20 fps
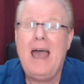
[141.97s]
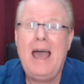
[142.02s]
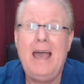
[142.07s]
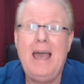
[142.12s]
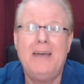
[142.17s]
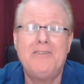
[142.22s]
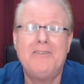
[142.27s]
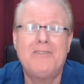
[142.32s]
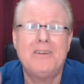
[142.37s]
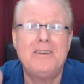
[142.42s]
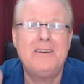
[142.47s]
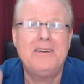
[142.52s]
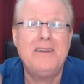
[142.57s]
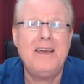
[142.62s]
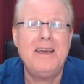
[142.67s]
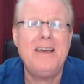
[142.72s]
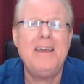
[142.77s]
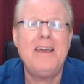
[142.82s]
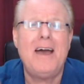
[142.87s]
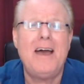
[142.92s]
And
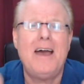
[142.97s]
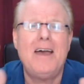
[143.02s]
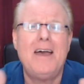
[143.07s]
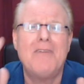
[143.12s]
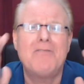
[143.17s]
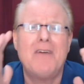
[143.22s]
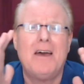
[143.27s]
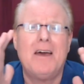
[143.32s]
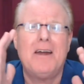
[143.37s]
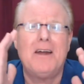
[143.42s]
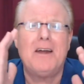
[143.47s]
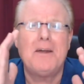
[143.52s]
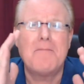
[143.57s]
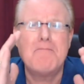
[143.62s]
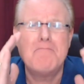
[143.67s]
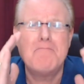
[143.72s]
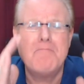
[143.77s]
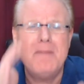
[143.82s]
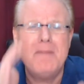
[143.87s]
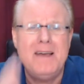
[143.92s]
today I have got an
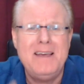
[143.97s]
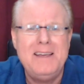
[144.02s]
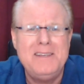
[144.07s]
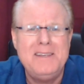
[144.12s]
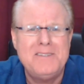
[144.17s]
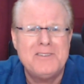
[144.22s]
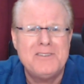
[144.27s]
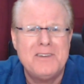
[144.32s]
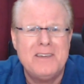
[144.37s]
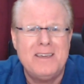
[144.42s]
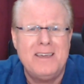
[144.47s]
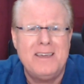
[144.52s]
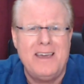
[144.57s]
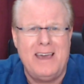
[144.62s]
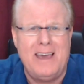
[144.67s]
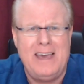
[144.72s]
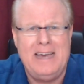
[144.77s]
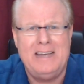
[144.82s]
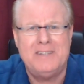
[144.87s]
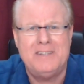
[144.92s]
amazing
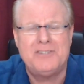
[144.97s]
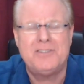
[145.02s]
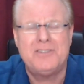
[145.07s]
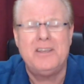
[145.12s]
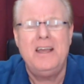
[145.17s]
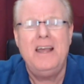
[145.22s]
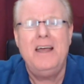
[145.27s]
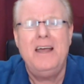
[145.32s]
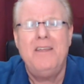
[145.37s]
guest